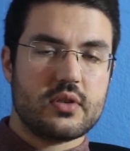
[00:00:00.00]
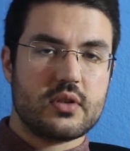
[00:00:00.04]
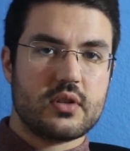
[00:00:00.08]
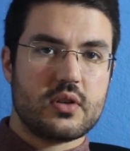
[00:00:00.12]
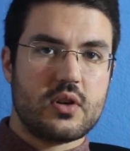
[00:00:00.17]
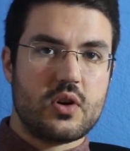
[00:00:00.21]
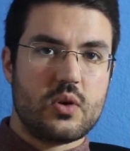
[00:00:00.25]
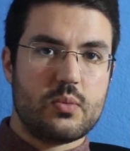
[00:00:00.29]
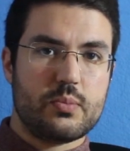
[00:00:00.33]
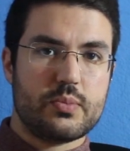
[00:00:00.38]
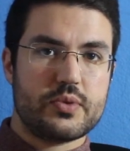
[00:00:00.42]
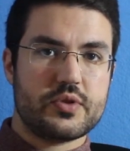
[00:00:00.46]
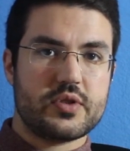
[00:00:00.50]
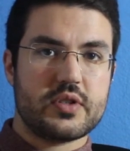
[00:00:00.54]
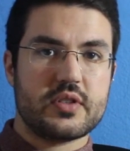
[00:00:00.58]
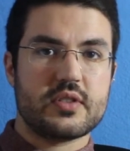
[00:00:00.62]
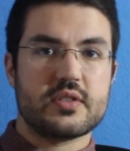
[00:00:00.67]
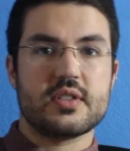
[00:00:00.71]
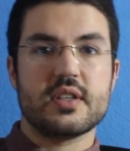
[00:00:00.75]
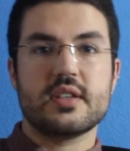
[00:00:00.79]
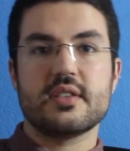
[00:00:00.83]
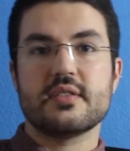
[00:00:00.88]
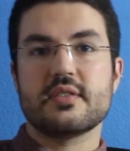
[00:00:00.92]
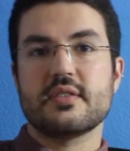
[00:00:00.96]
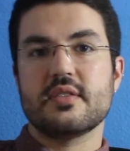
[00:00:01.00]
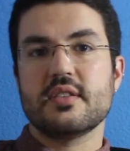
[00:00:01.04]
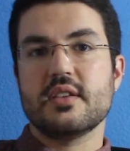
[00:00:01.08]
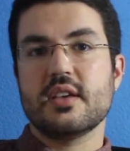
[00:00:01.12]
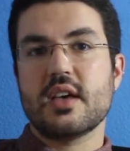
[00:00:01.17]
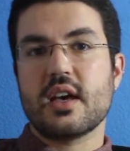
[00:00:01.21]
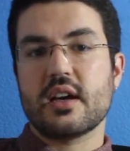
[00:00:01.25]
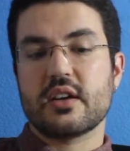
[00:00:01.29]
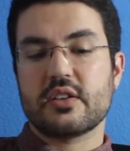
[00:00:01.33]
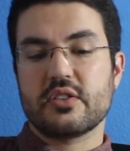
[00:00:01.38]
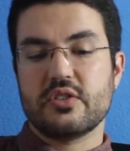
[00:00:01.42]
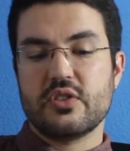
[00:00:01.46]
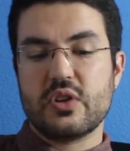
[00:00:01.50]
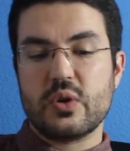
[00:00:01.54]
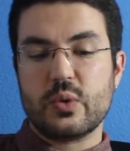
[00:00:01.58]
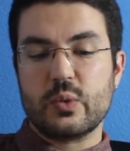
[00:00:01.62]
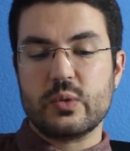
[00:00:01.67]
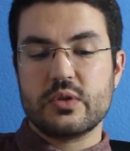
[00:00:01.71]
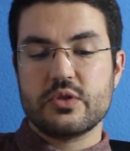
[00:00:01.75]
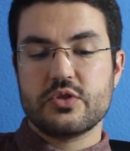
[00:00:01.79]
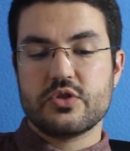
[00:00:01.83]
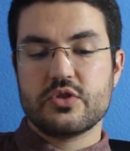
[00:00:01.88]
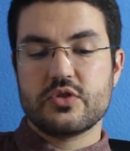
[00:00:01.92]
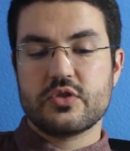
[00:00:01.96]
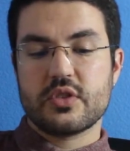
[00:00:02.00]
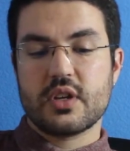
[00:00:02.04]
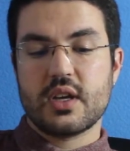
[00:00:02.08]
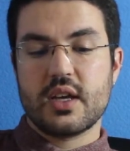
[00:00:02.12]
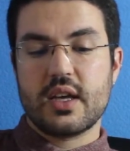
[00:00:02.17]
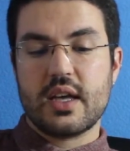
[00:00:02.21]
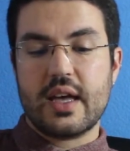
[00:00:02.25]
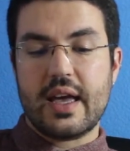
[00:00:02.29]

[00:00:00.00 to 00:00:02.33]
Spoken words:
competence is the acknowledged